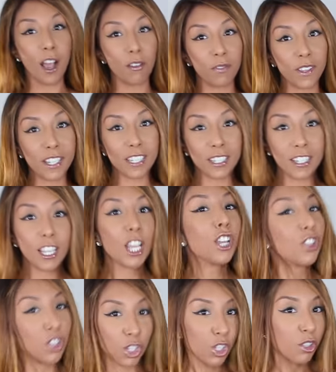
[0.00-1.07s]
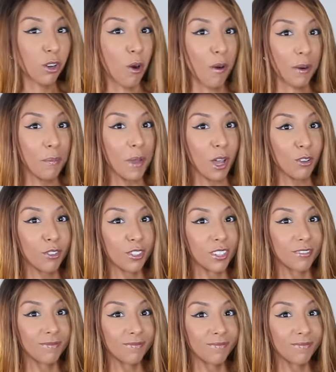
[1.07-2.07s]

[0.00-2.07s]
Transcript: outfit just throw on a belt.